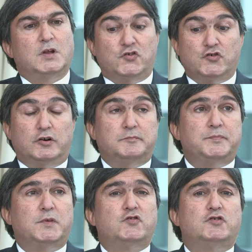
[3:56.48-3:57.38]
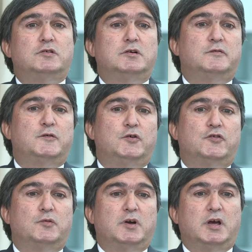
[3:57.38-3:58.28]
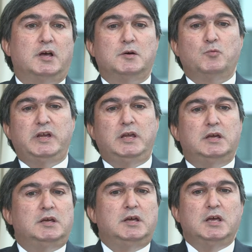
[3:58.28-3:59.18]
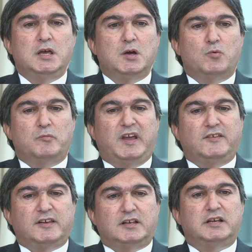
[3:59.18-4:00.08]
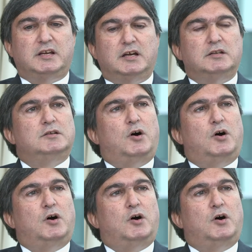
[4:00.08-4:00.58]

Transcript: Sure, of course. We basically can